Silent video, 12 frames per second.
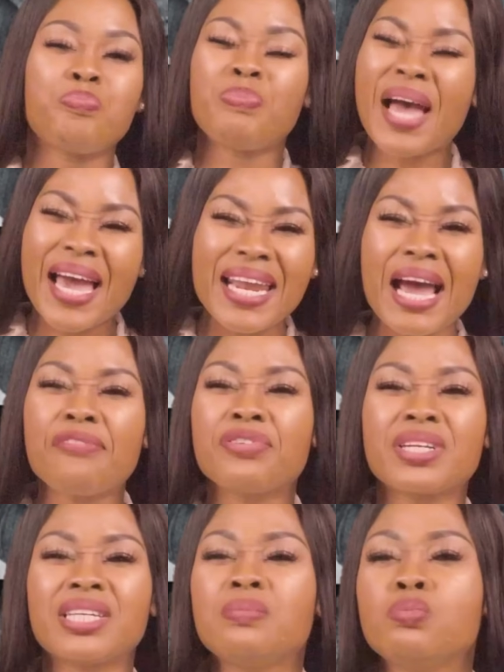
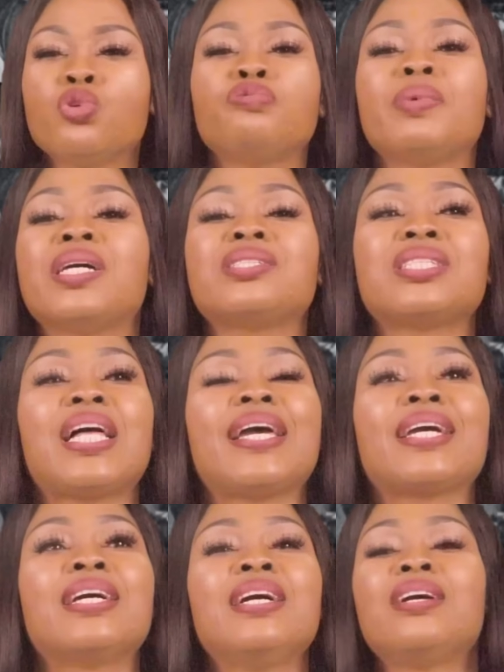Pan-African movements
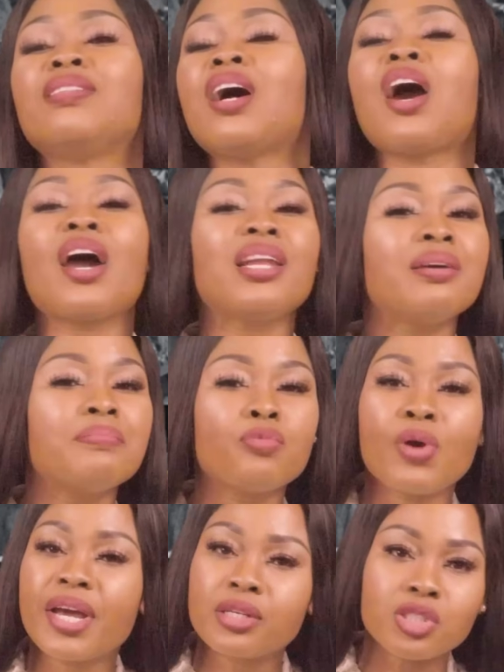like the Harlem
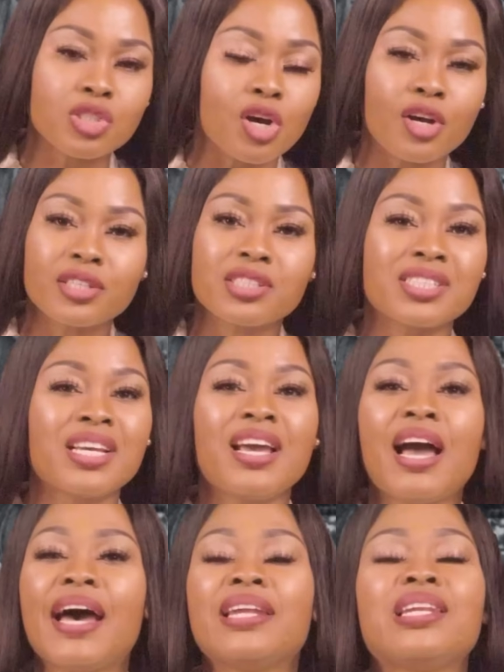Renaissance
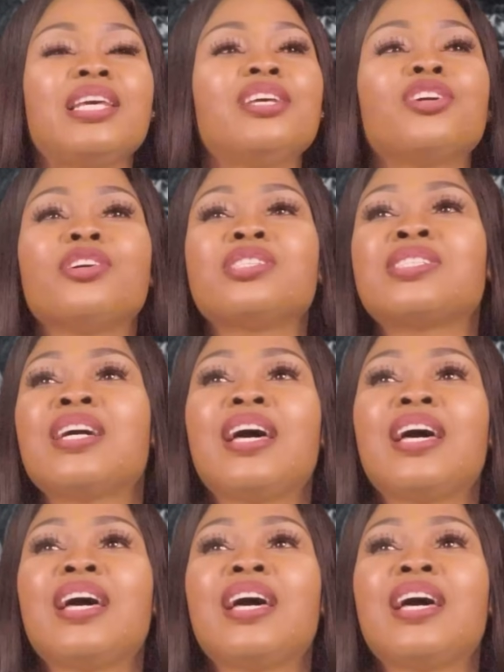and leaders